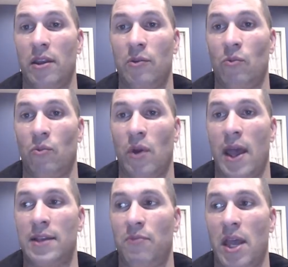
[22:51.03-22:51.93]
And
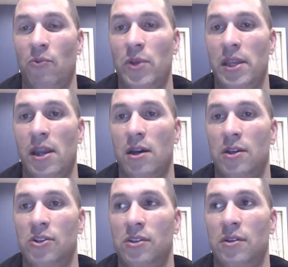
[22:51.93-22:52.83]
as men, we can't
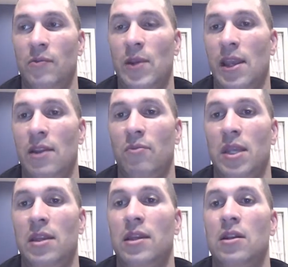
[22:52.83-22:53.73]
even
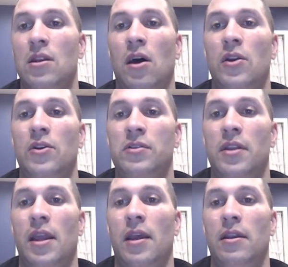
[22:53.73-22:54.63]
begin to
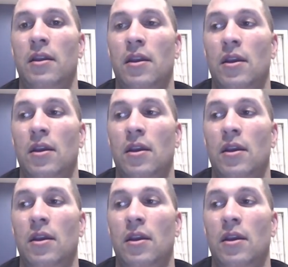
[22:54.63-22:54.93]
understand